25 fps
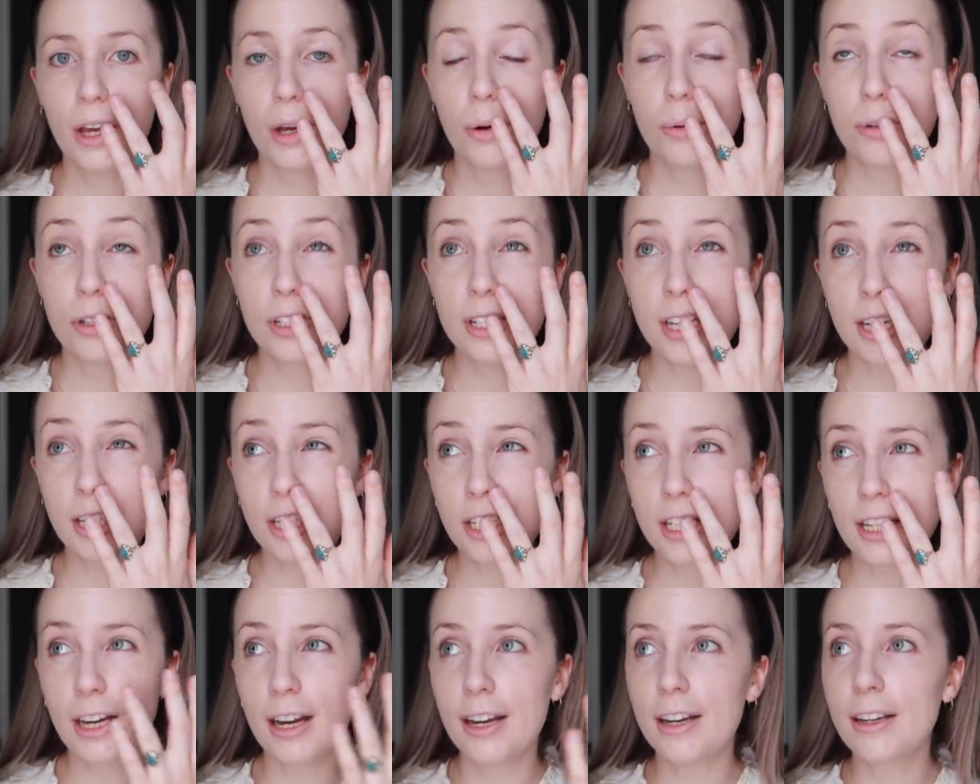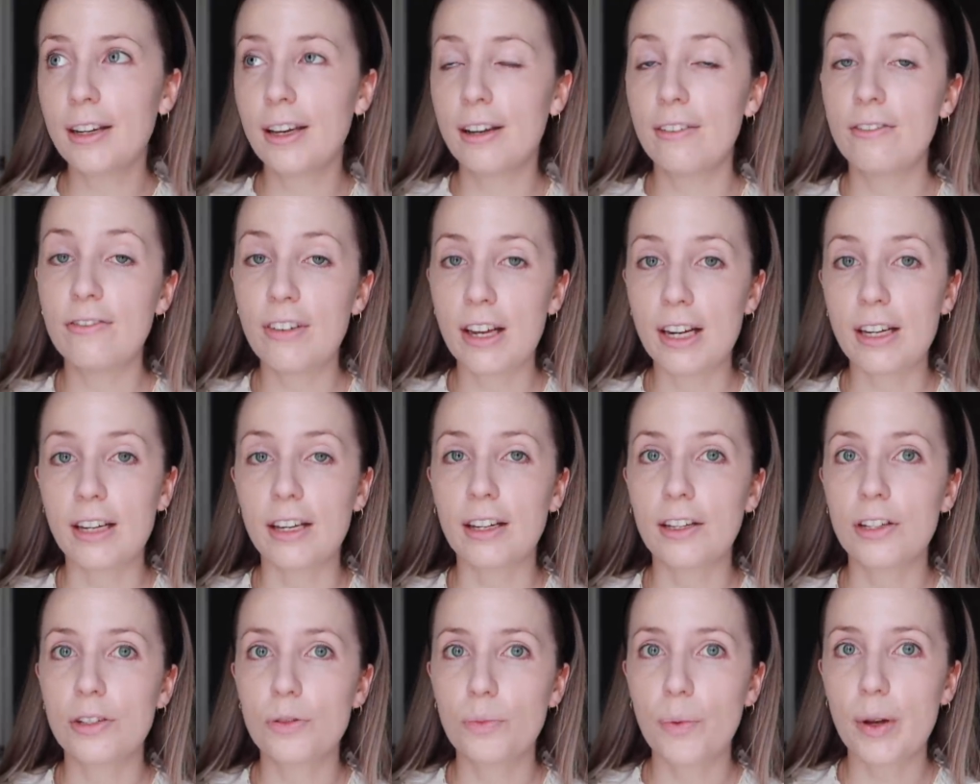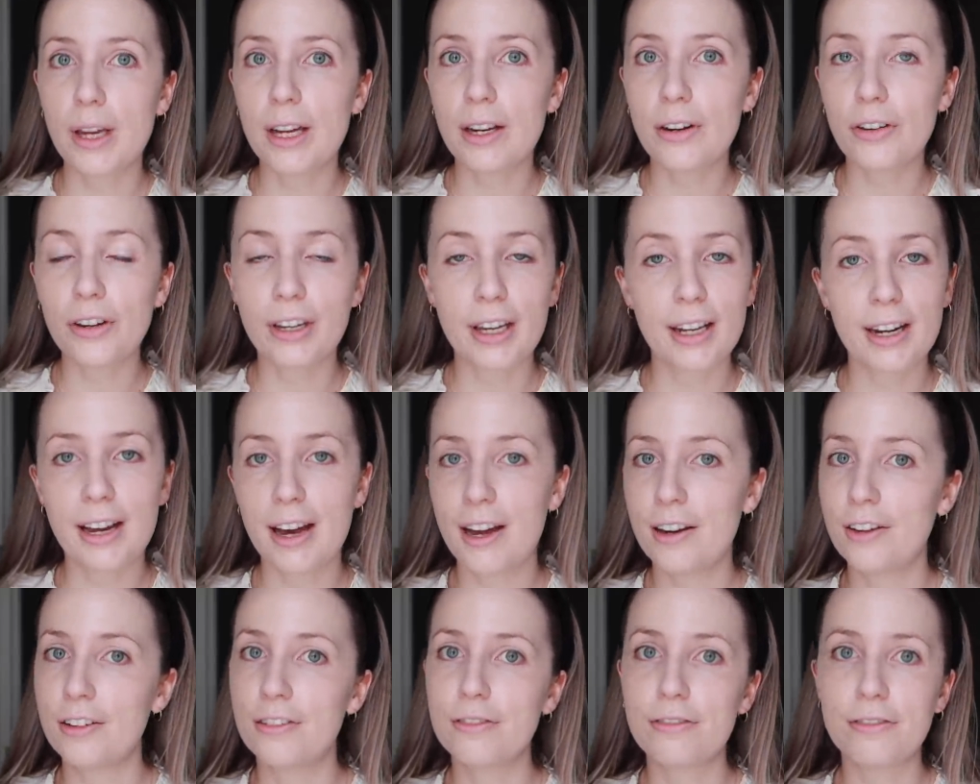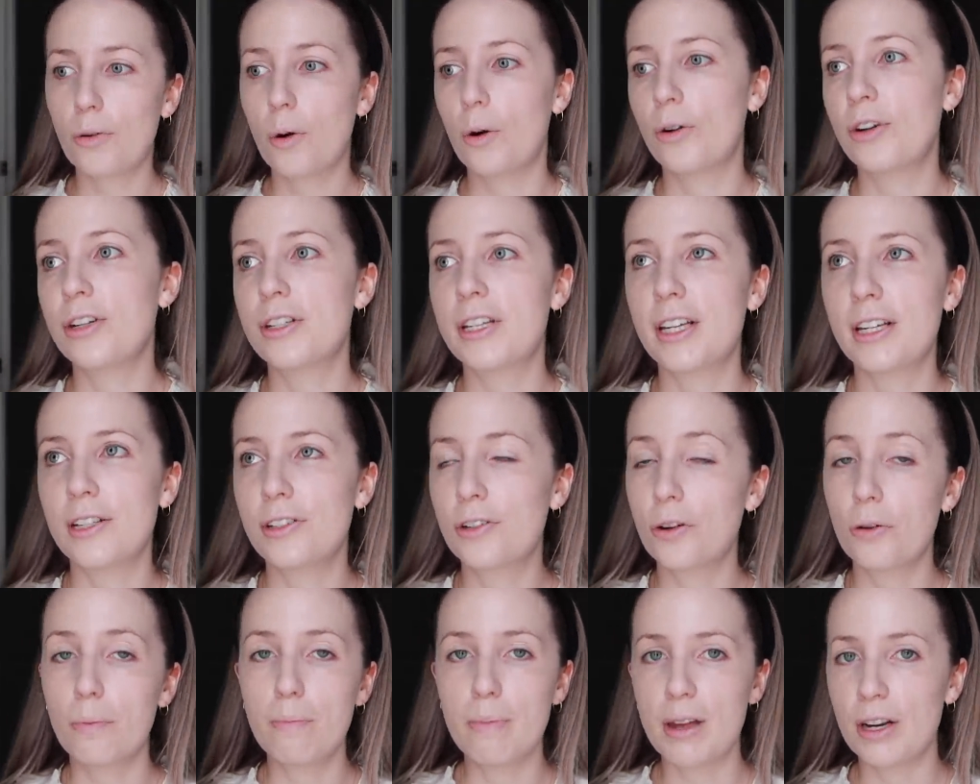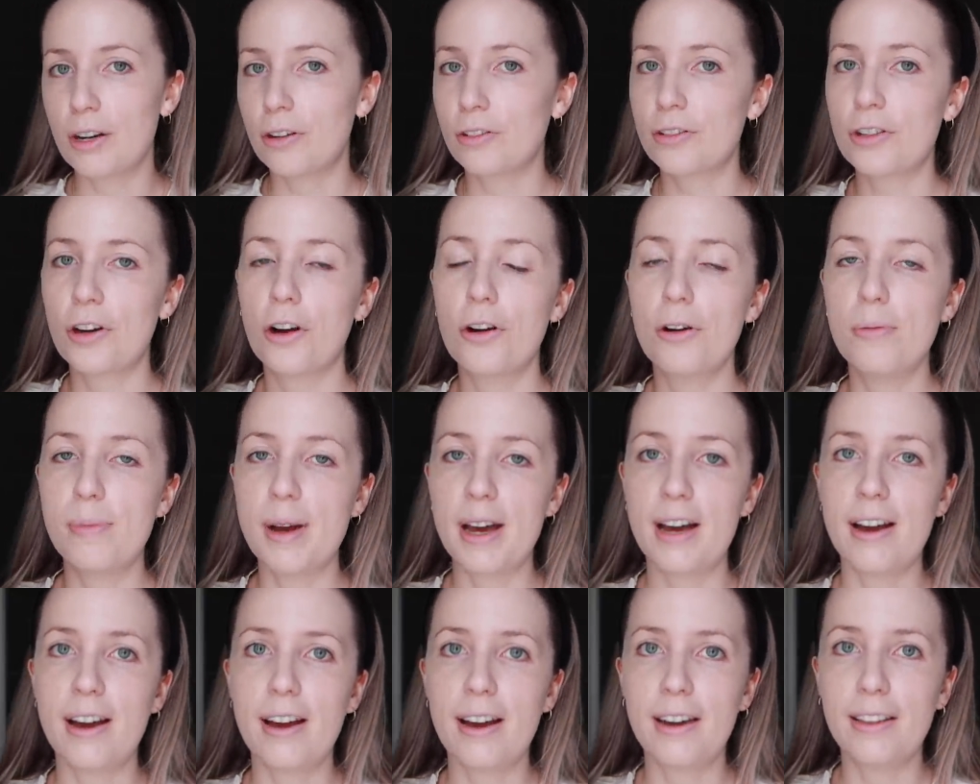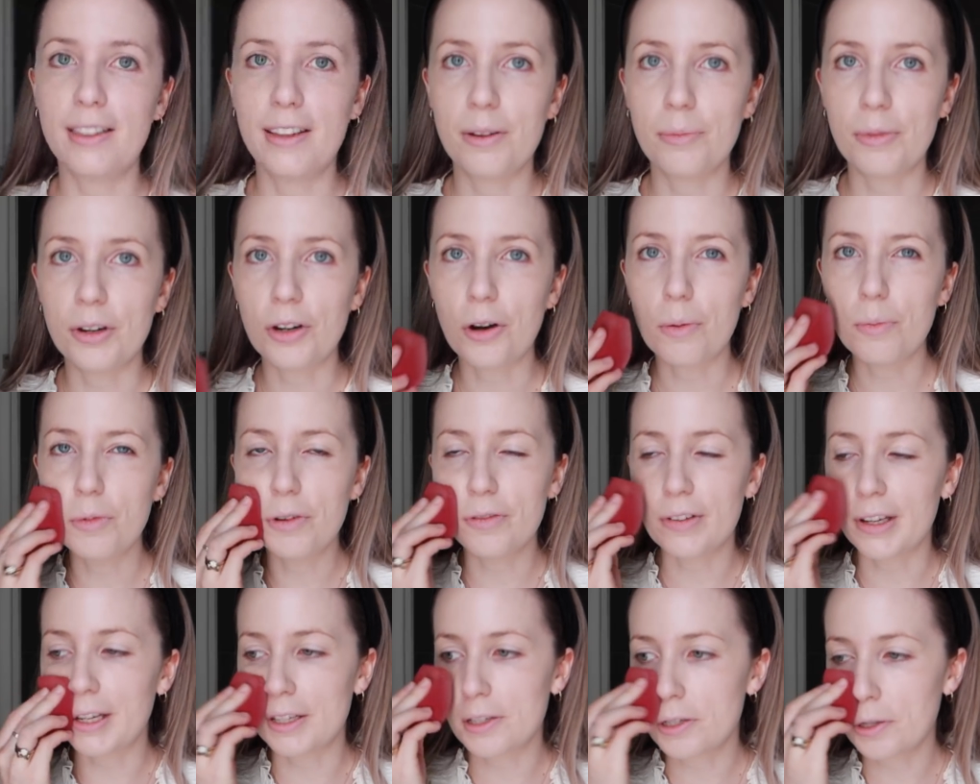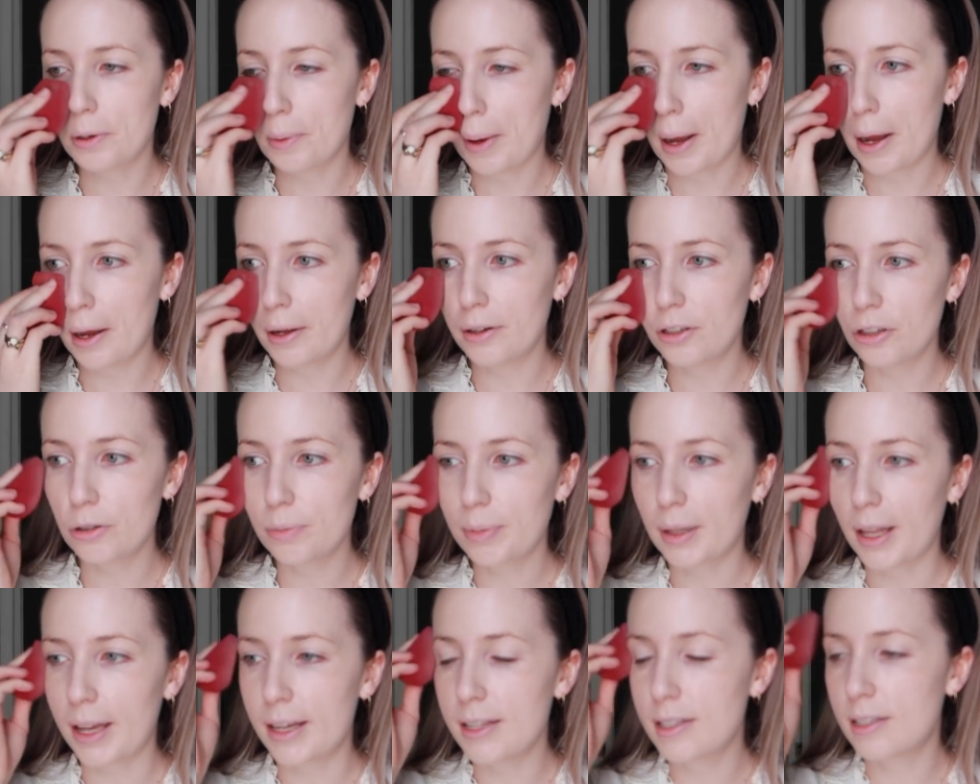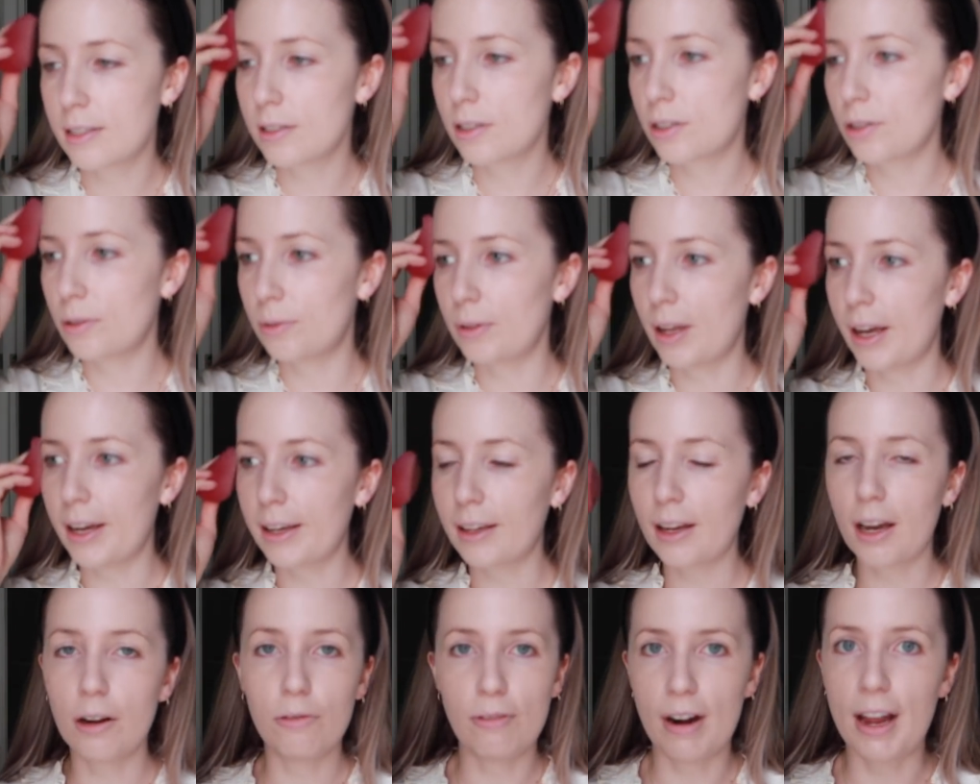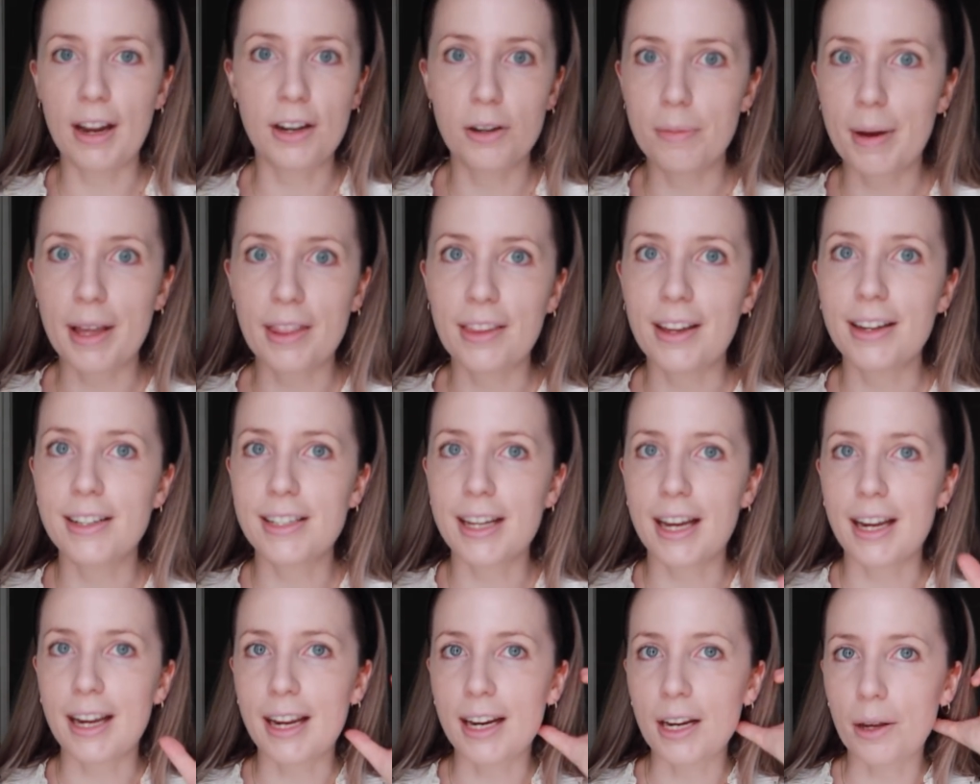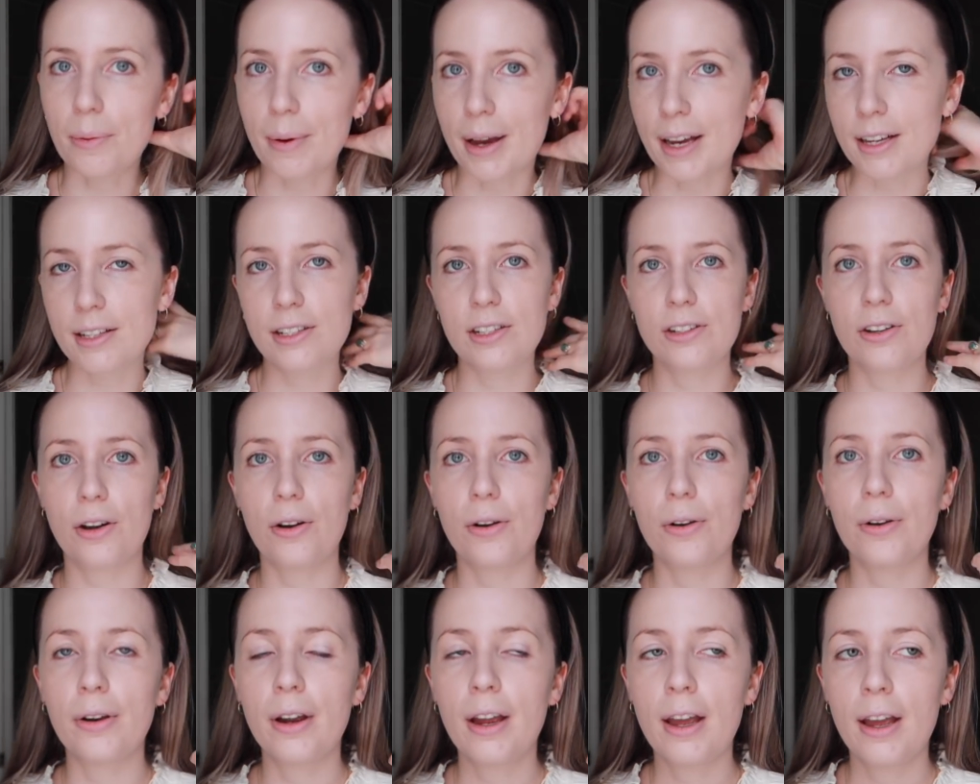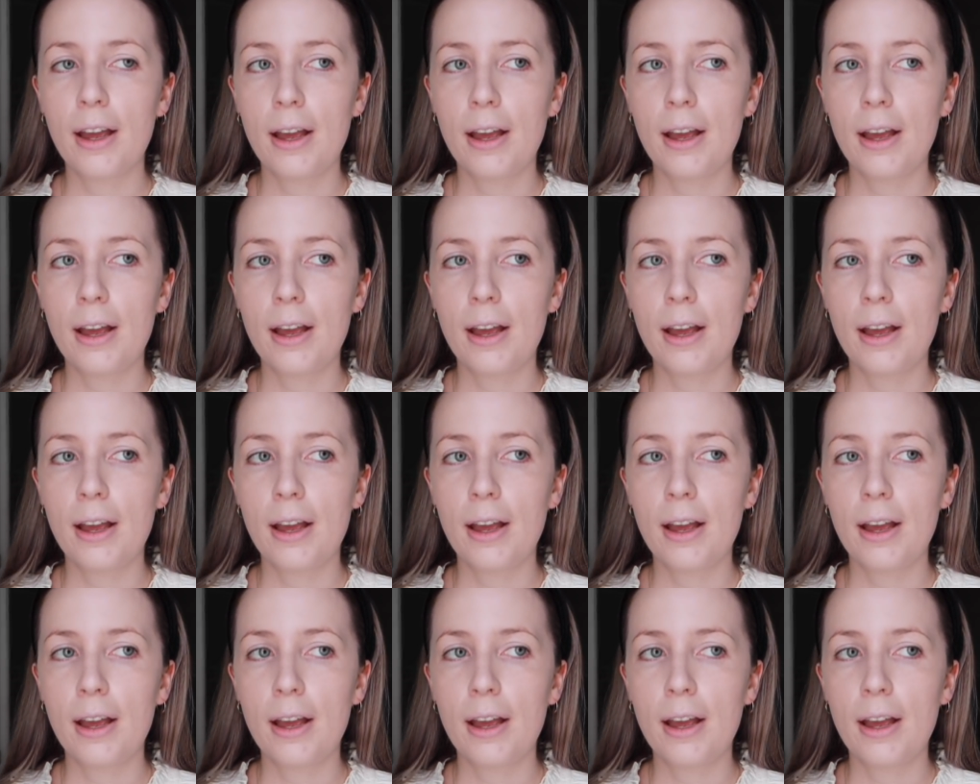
which is actually kind of convenient because we don't get out of quarantine till mid-October, and then we're not moving into our new place until like around about that date anyway, so